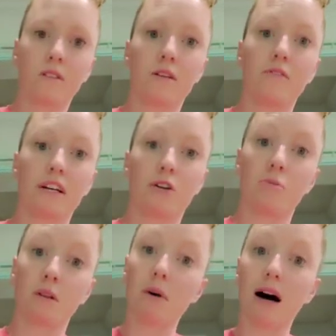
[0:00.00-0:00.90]
If I could
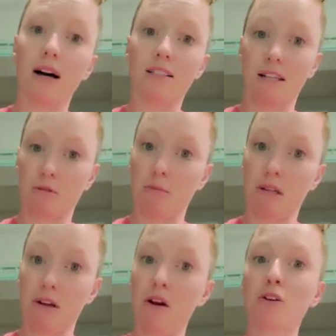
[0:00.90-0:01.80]
open the box, that would
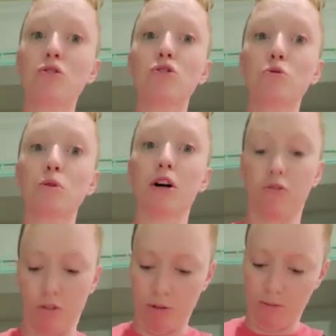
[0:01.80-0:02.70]
be super helpful.